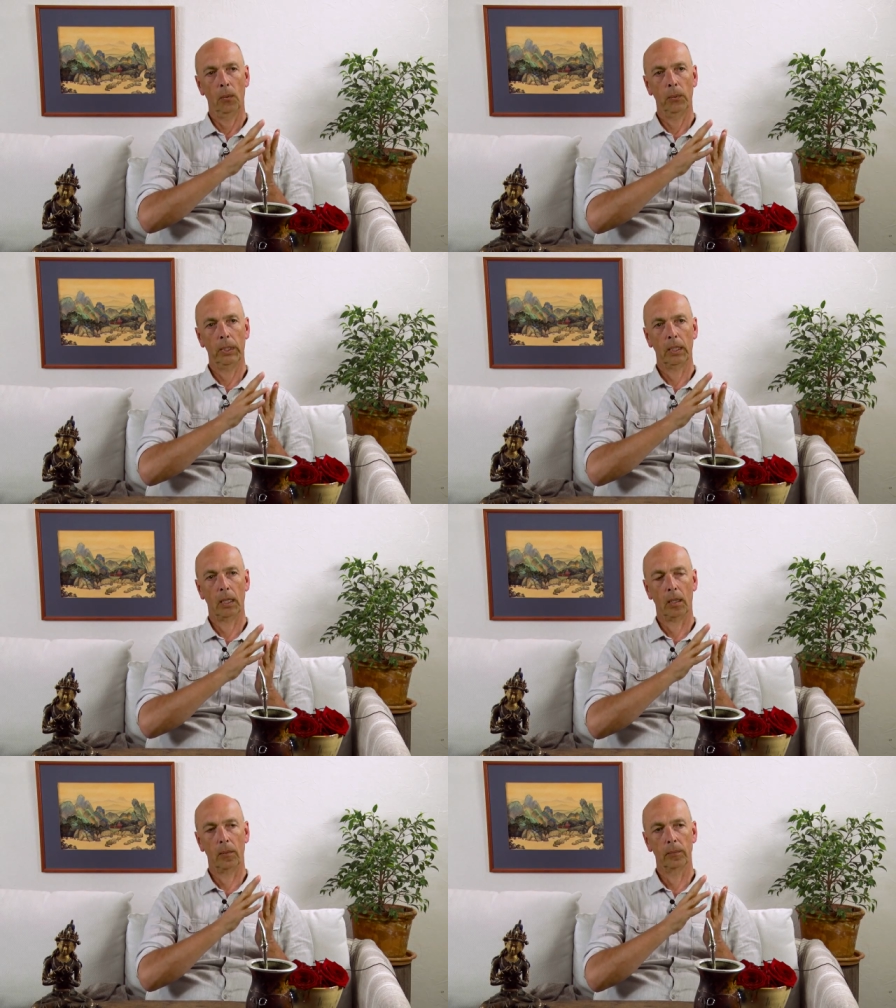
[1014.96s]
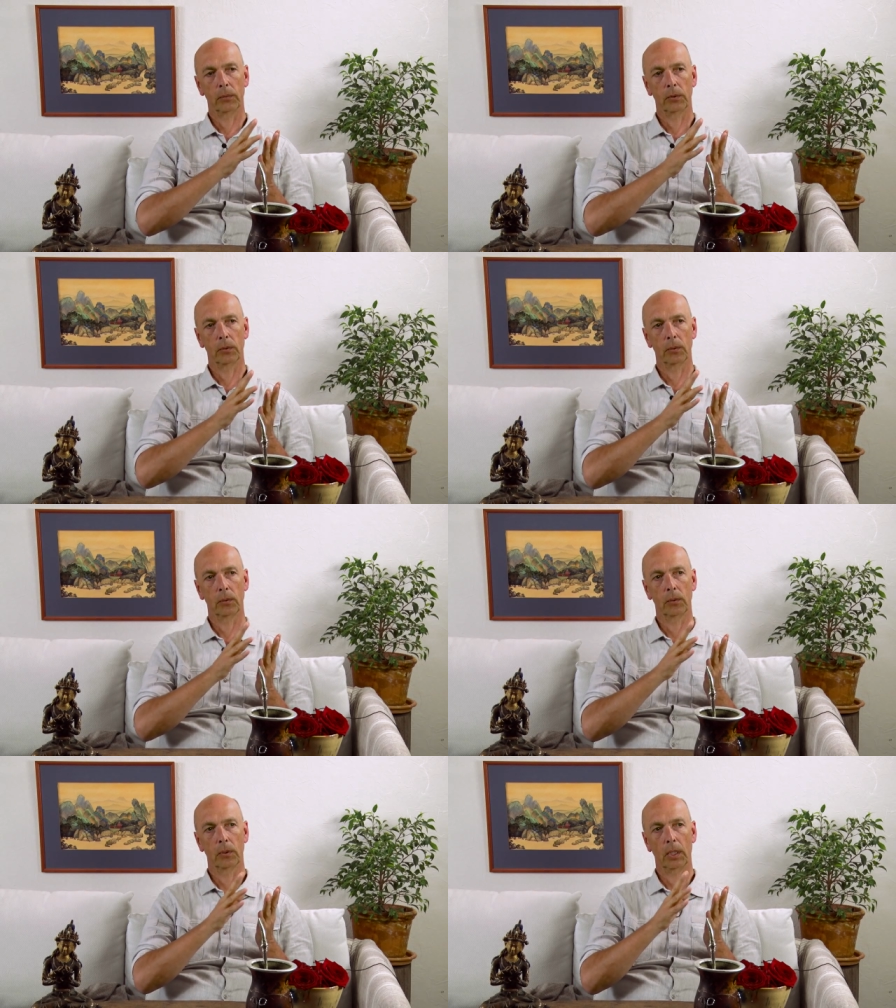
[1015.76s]
we come
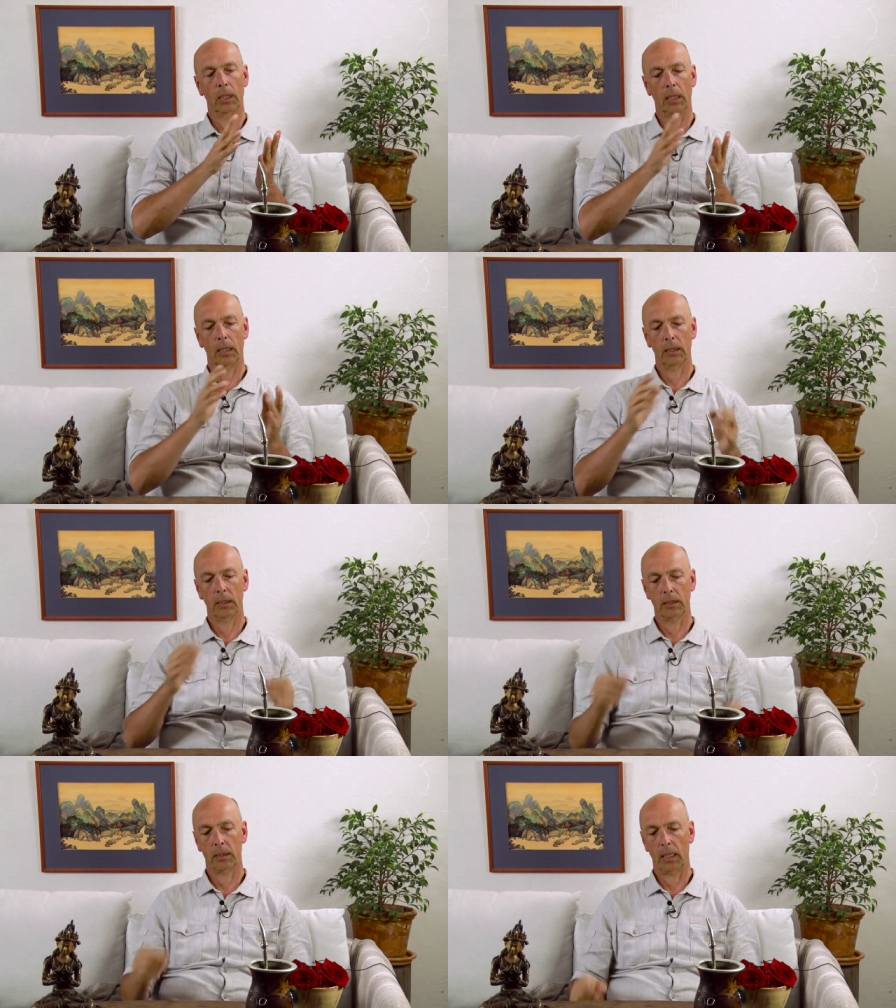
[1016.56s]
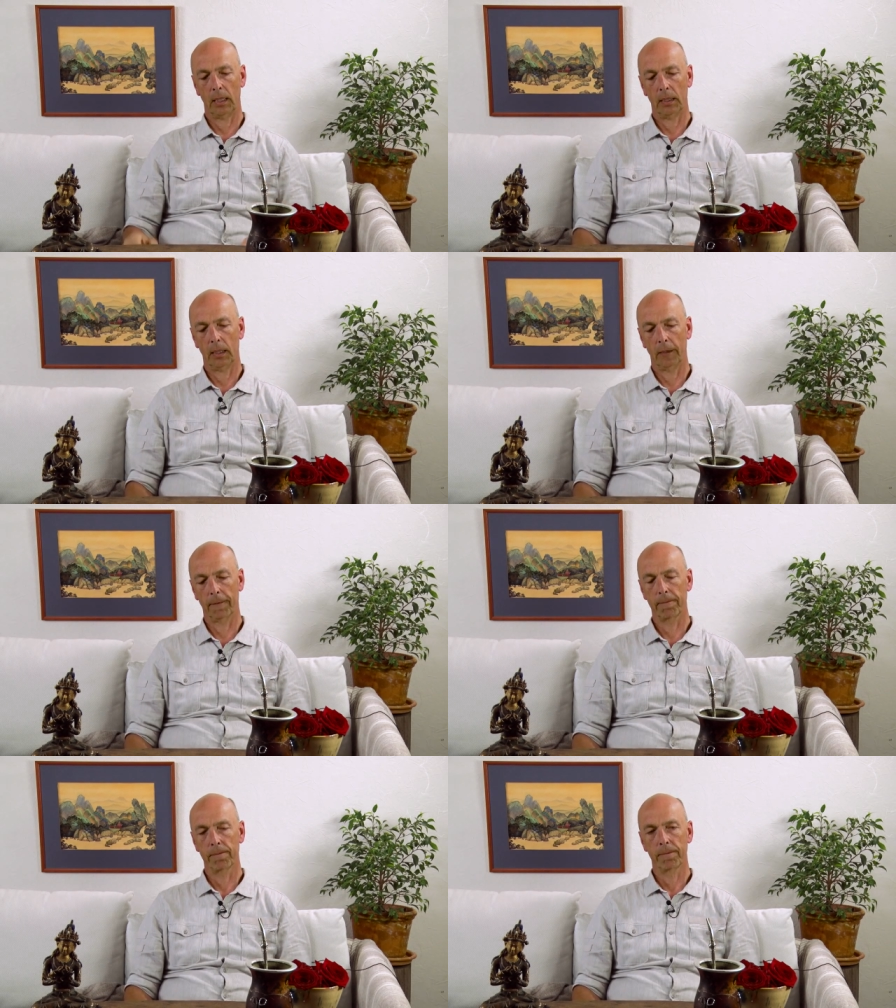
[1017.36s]
to an understanding.
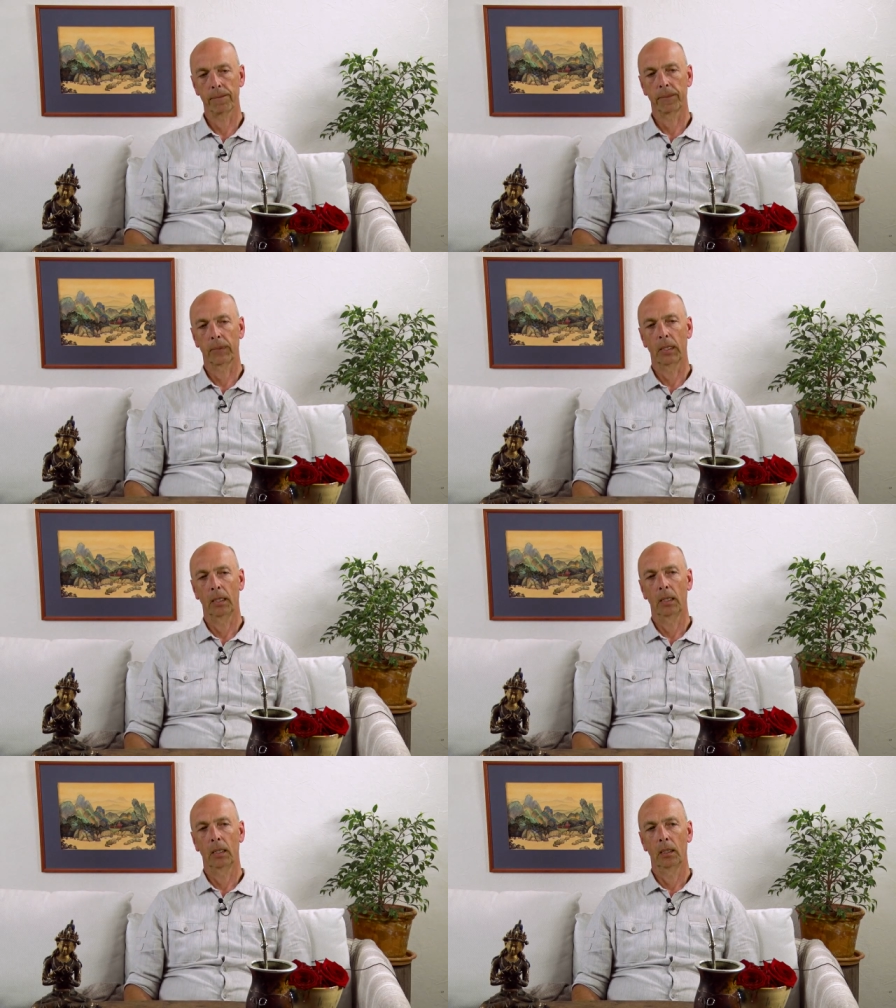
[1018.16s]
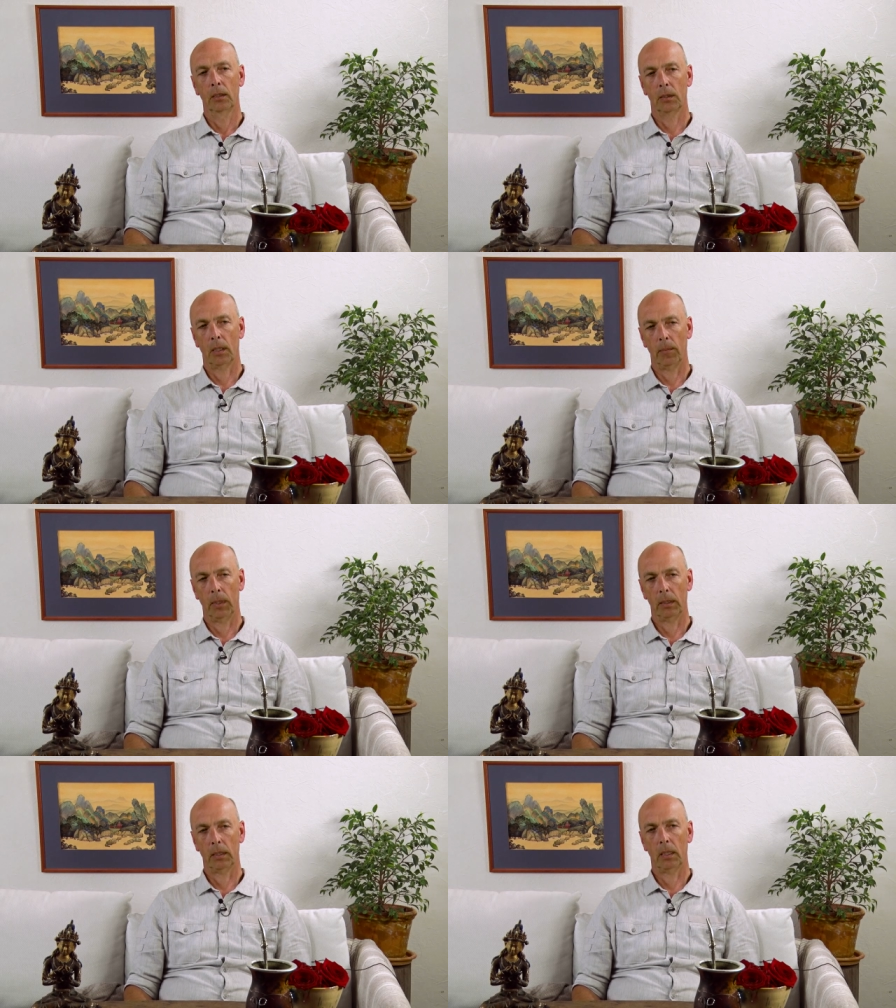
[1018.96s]

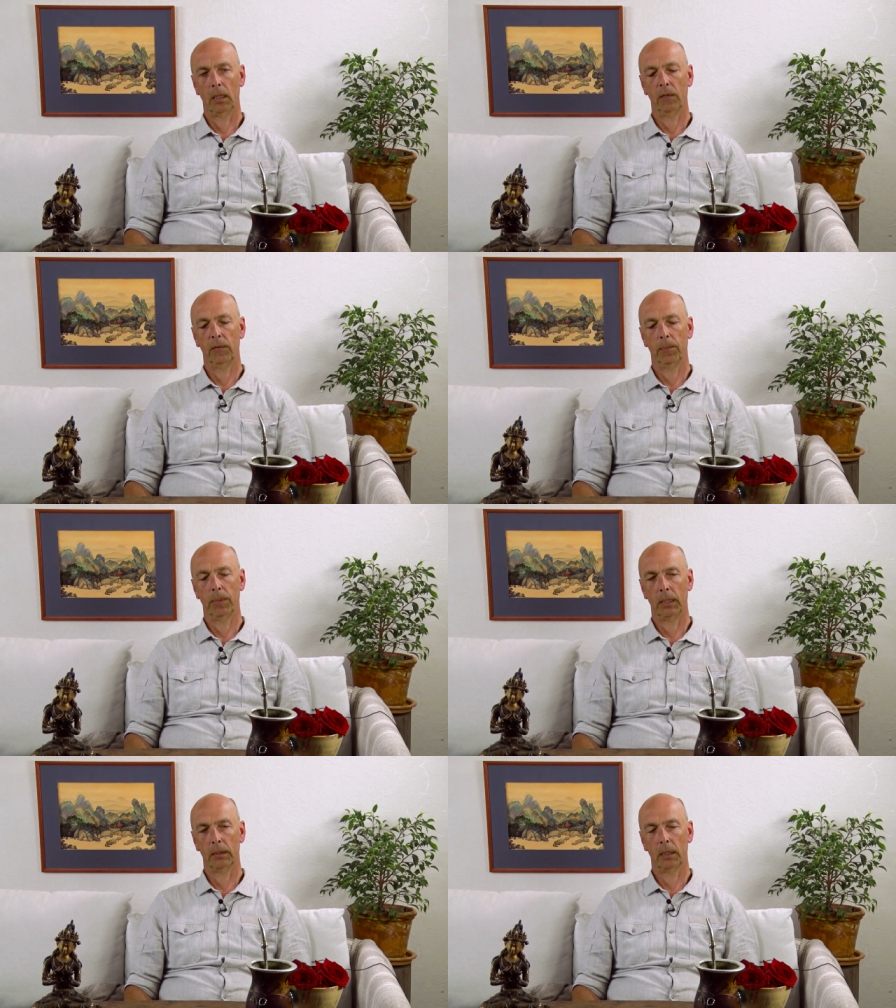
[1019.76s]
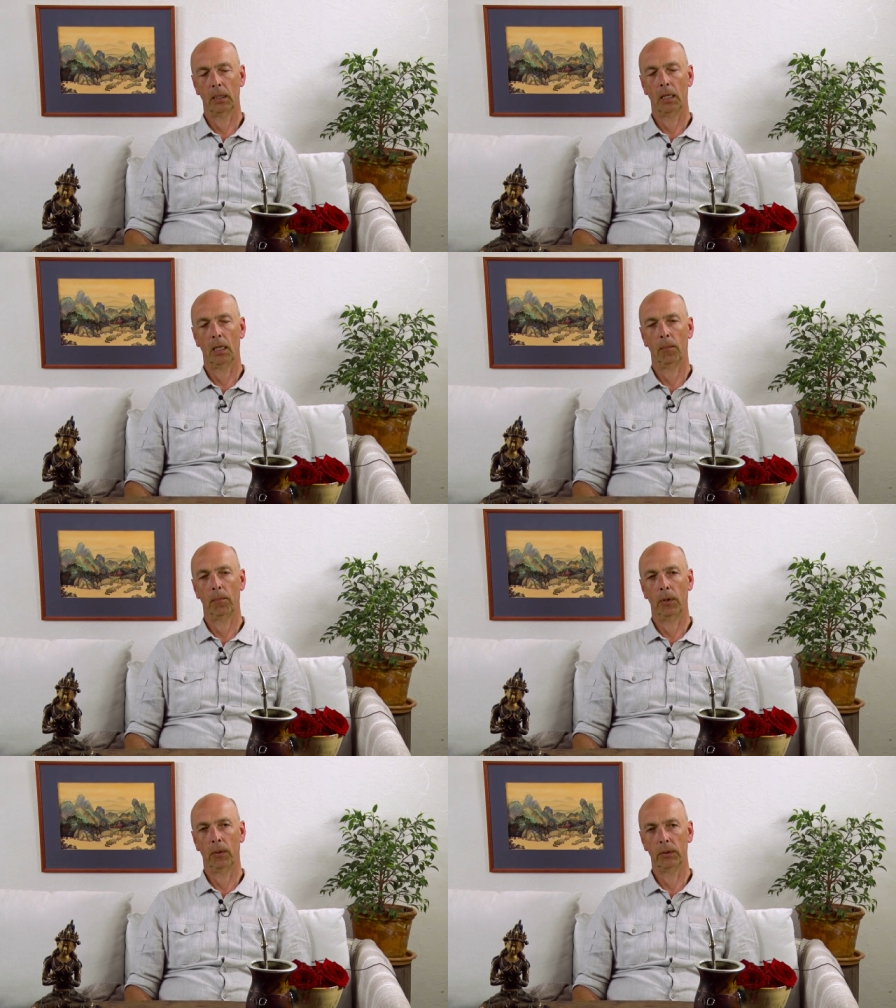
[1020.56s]
Shamatha and Vipassana are
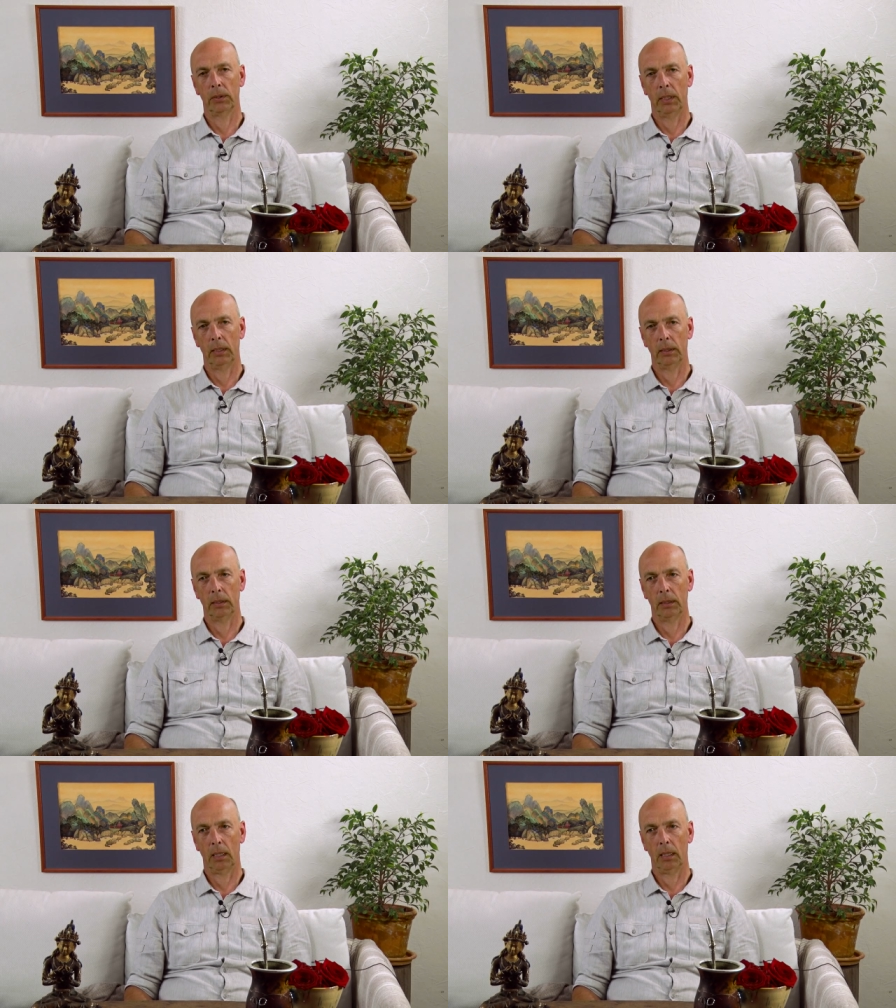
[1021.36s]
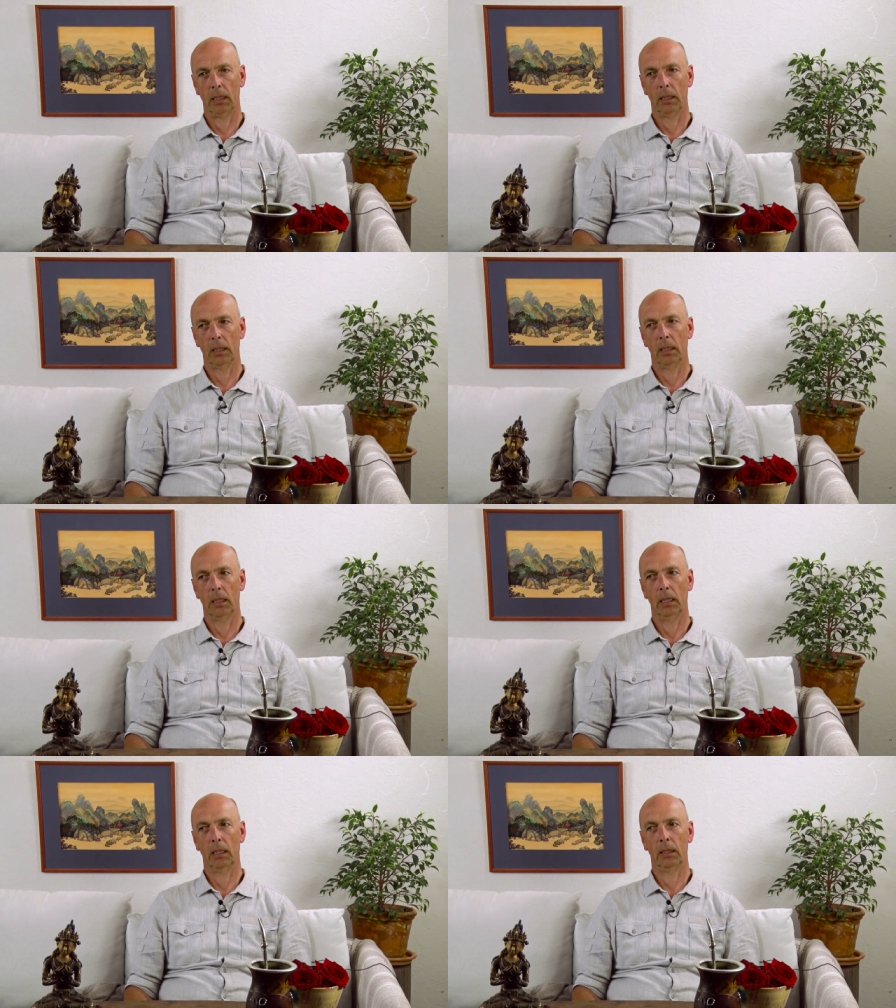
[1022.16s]
both necessary,
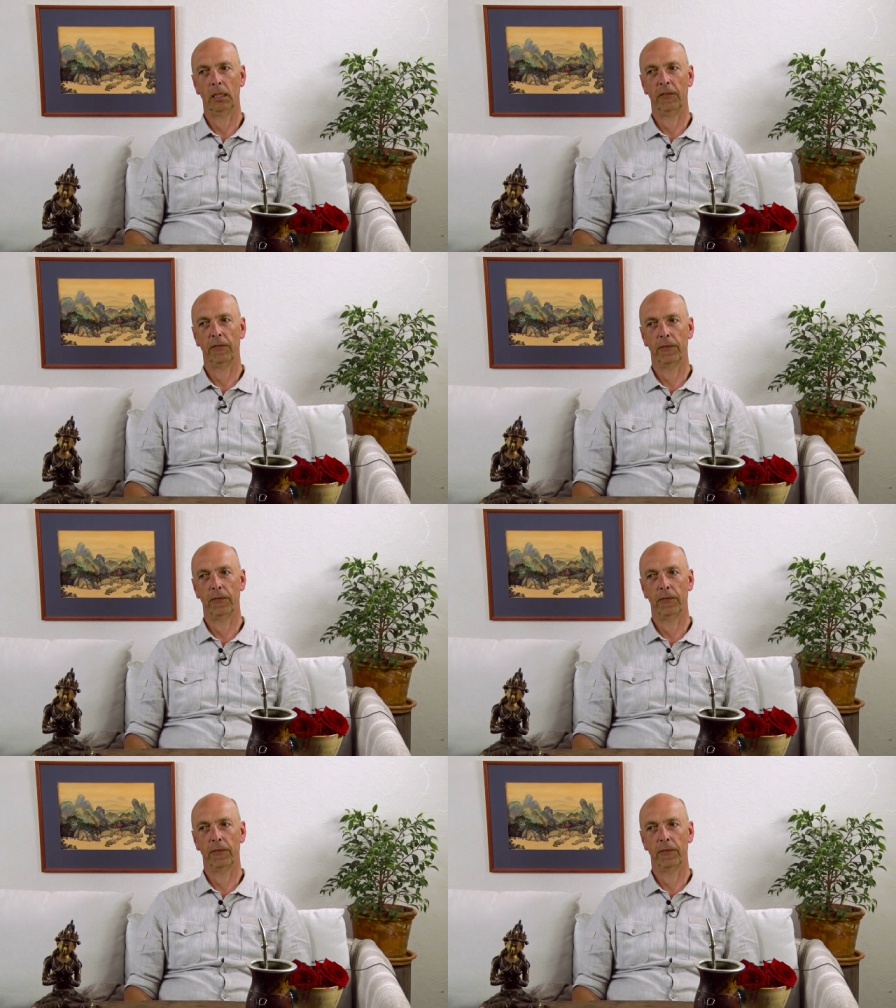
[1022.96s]
and they